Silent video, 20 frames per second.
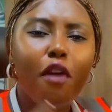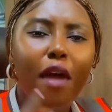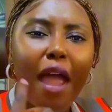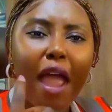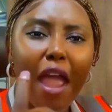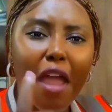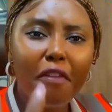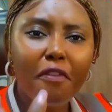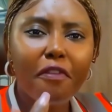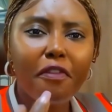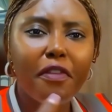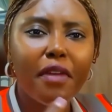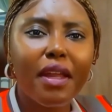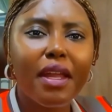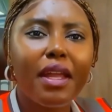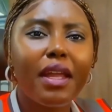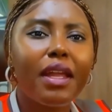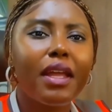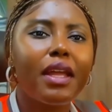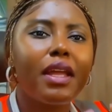For
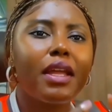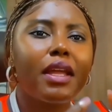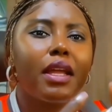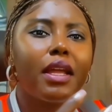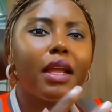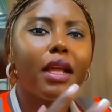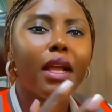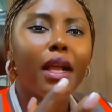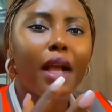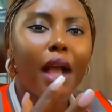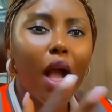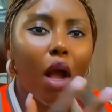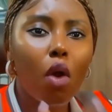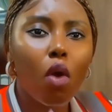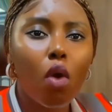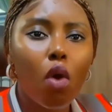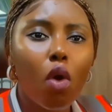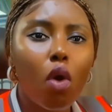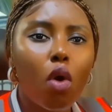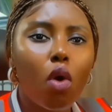every
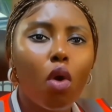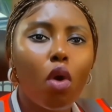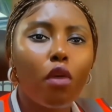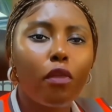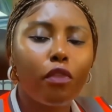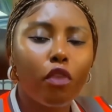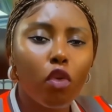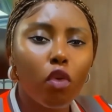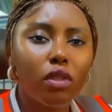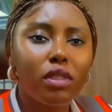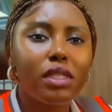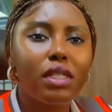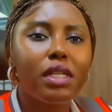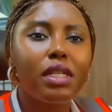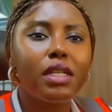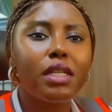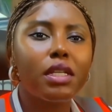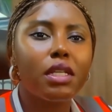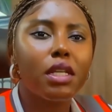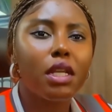cargo
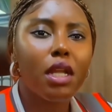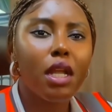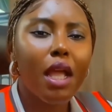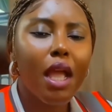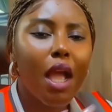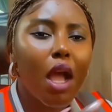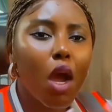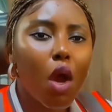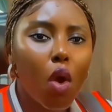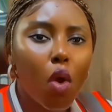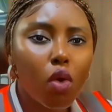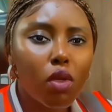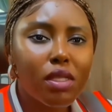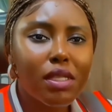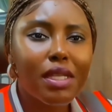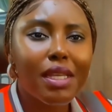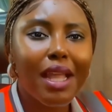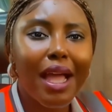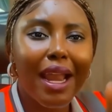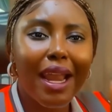offloading,
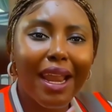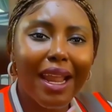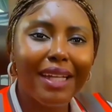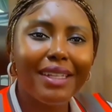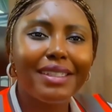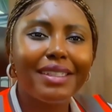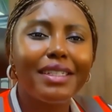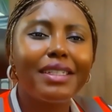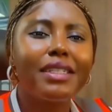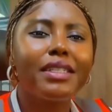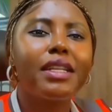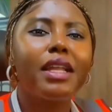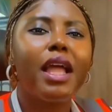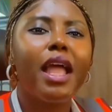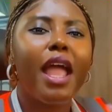posting and landing,